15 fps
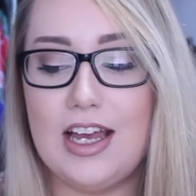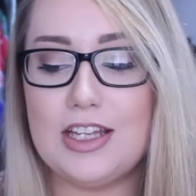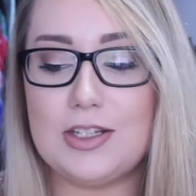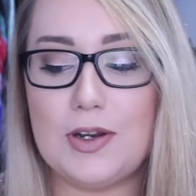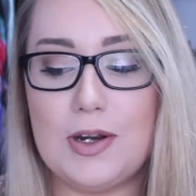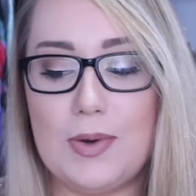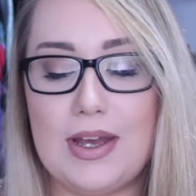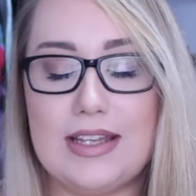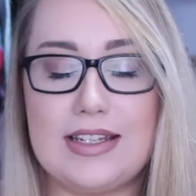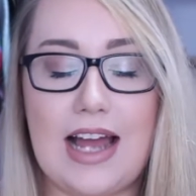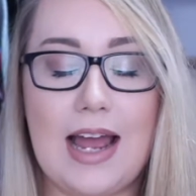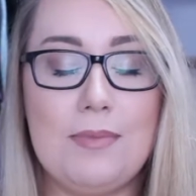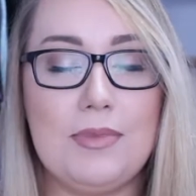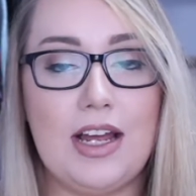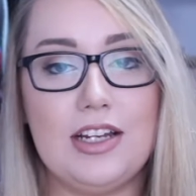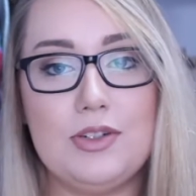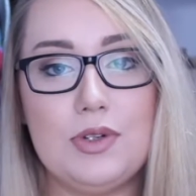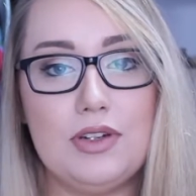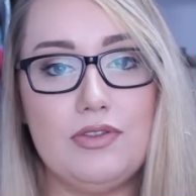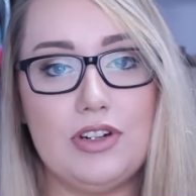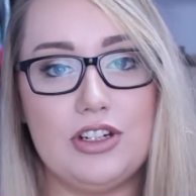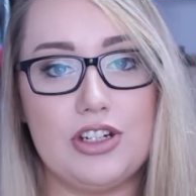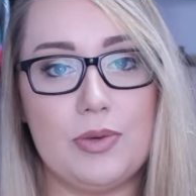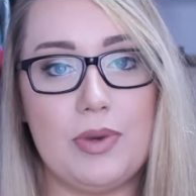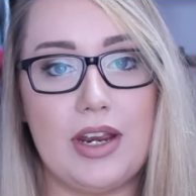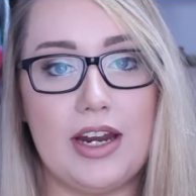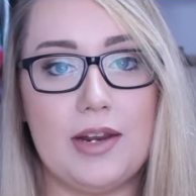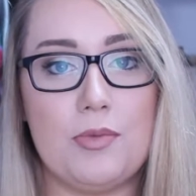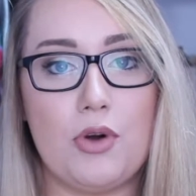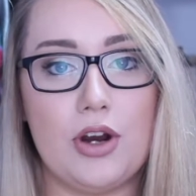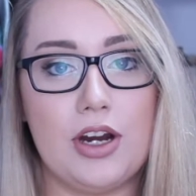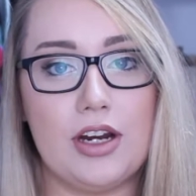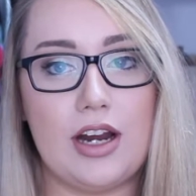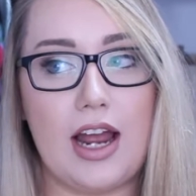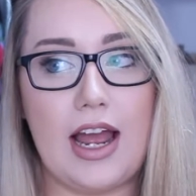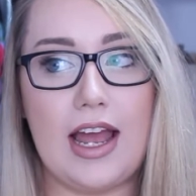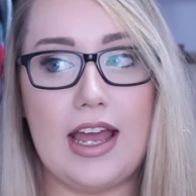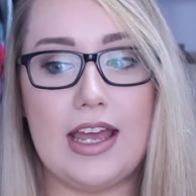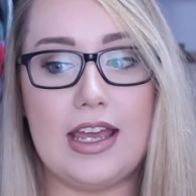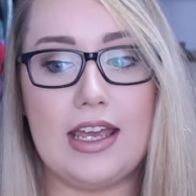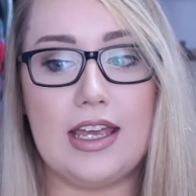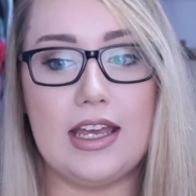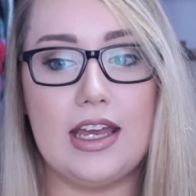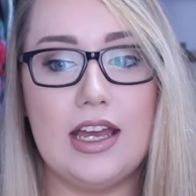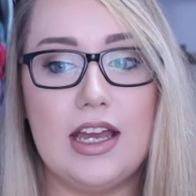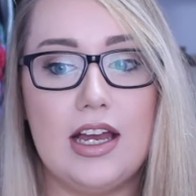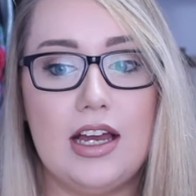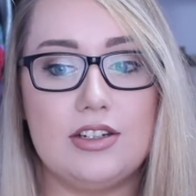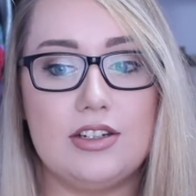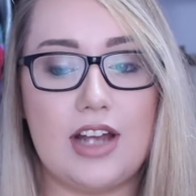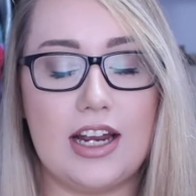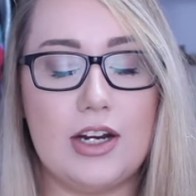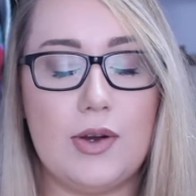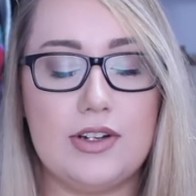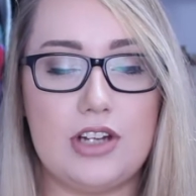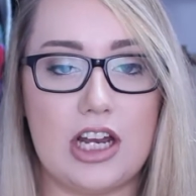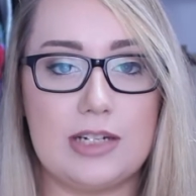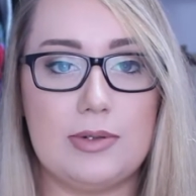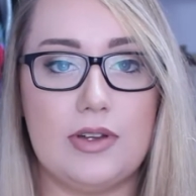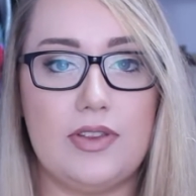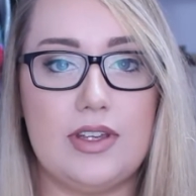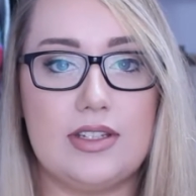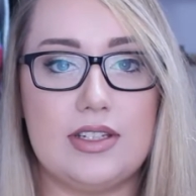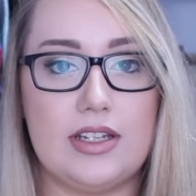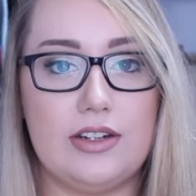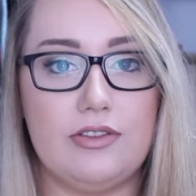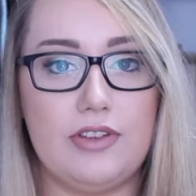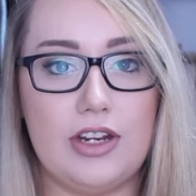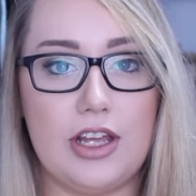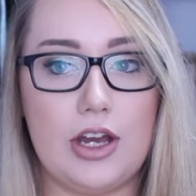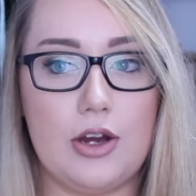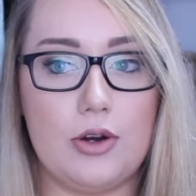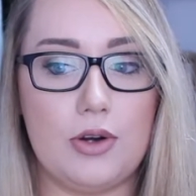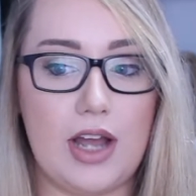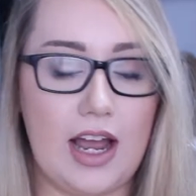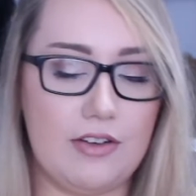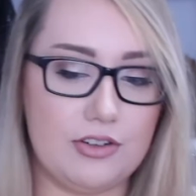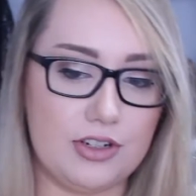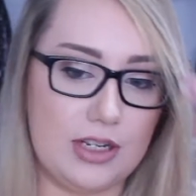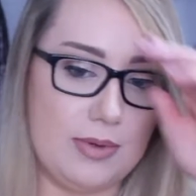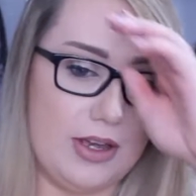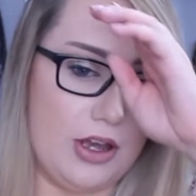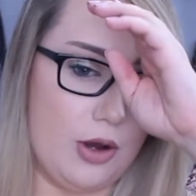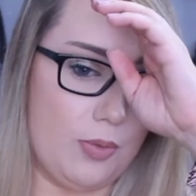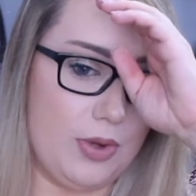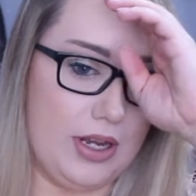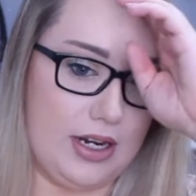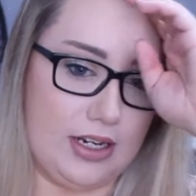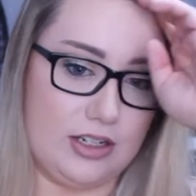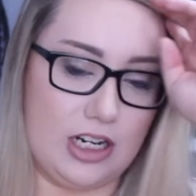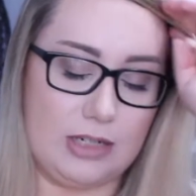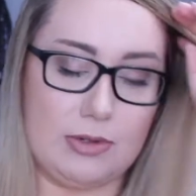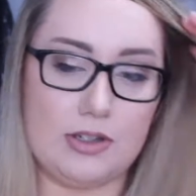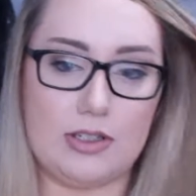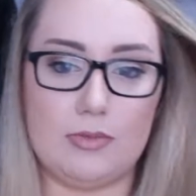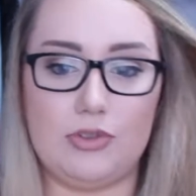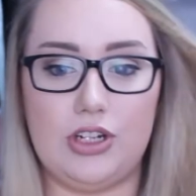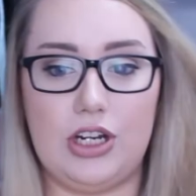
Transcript: So anyways, I'm not doing free shipping anymore. I I know I talked about this in a video after eBay opened. I talked about some